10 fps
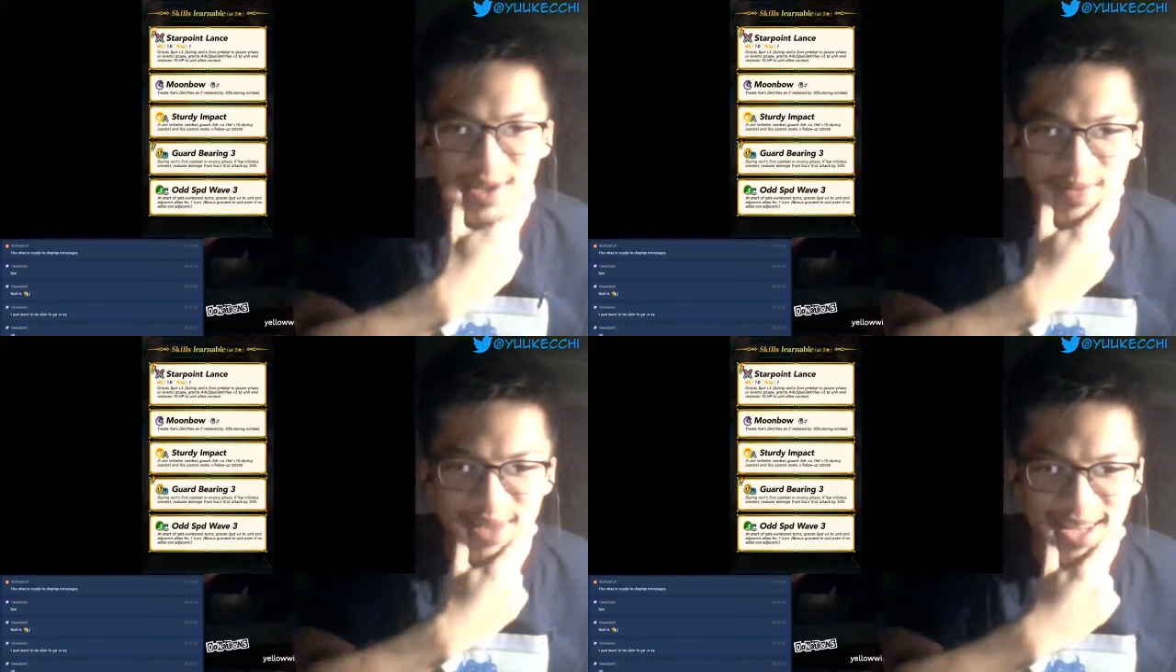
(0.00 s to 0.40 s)

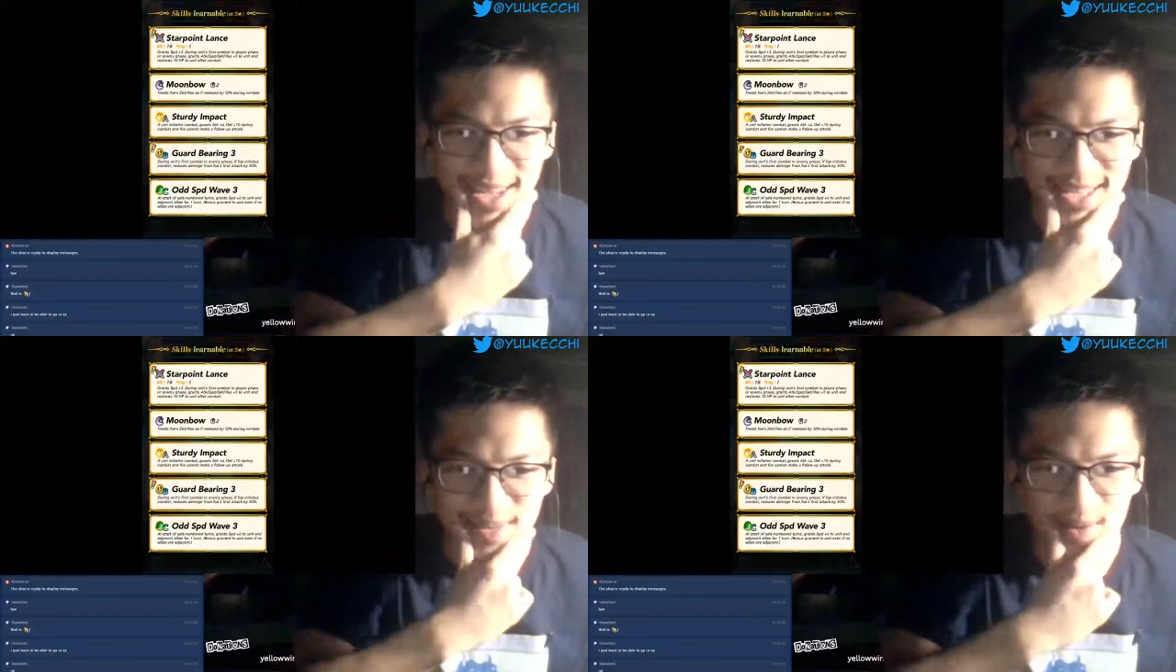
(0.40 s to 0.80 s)
Lance,
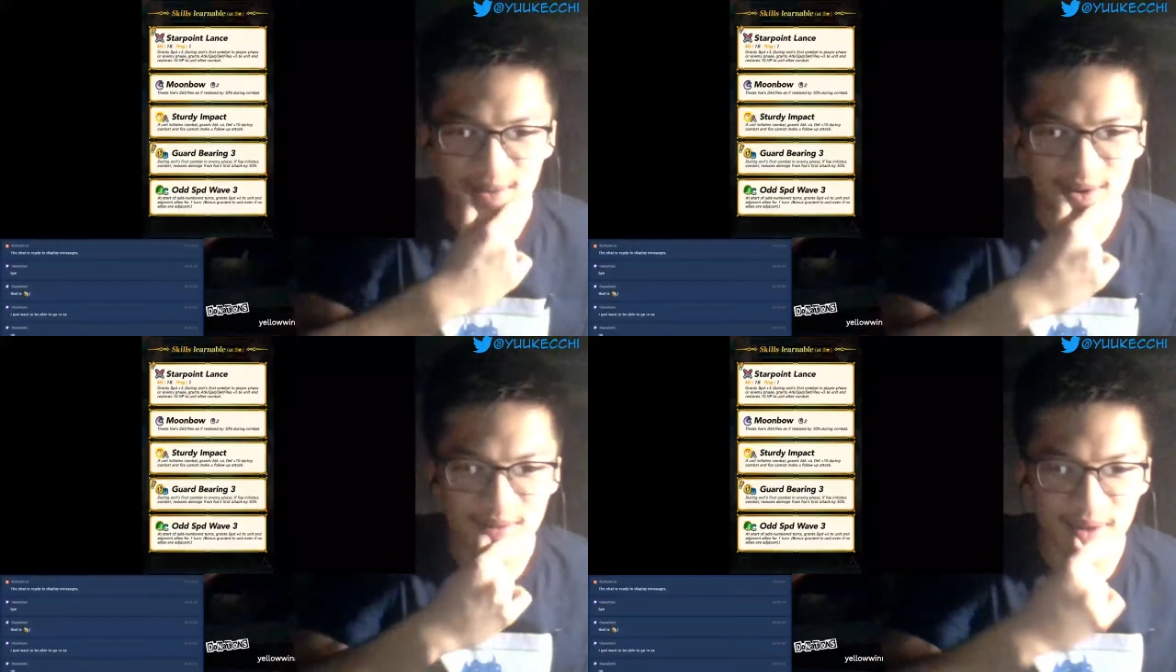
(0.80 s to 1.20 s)

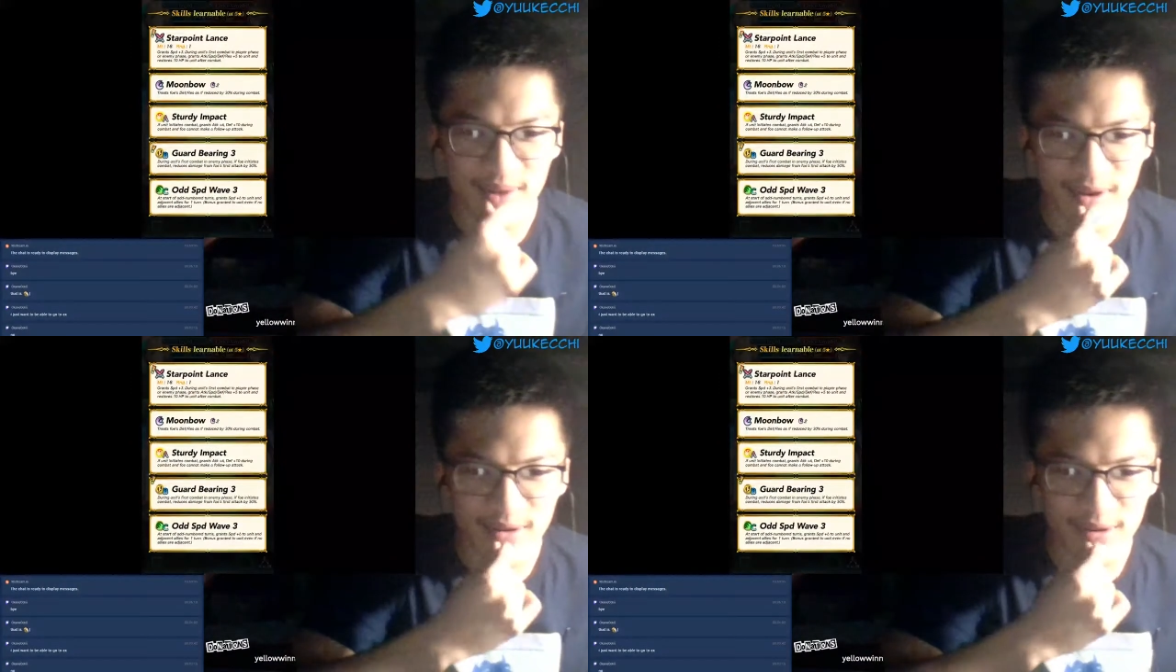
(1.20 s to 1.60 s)
Moonbow,
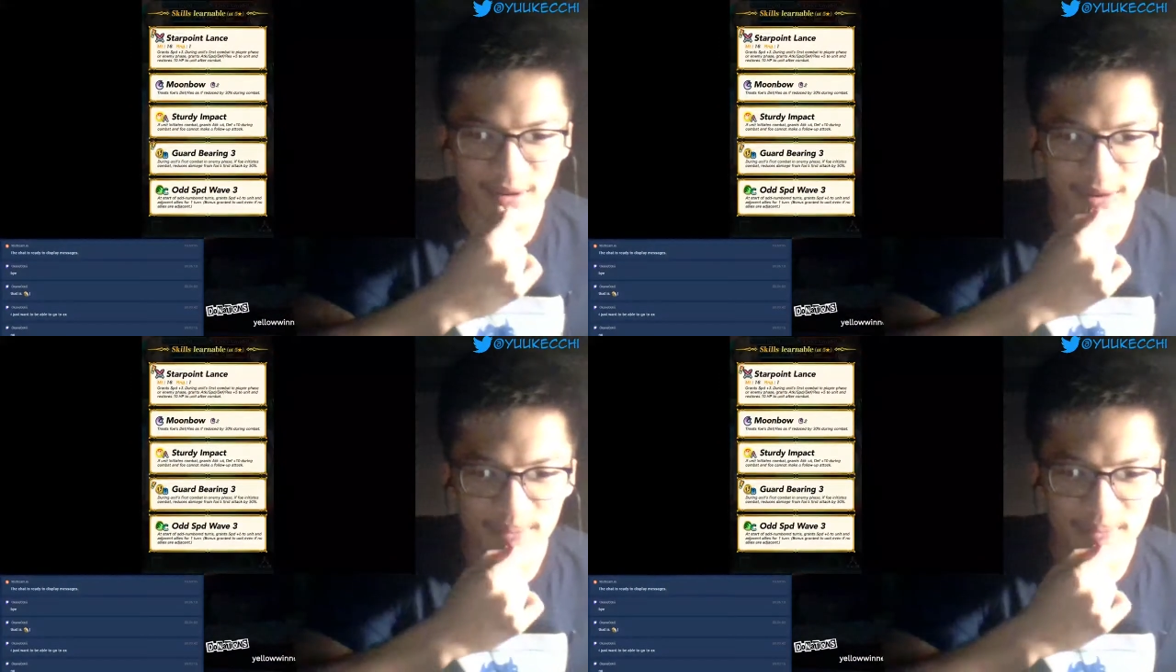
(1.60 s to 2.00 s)
God
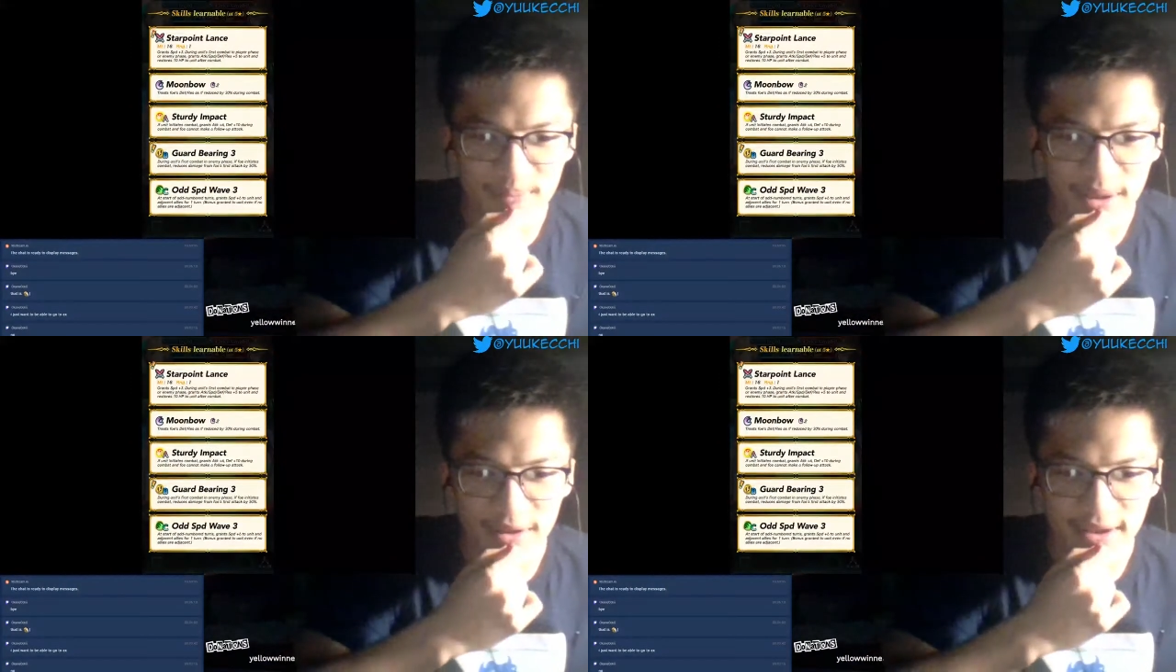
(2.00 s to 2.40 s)
baby.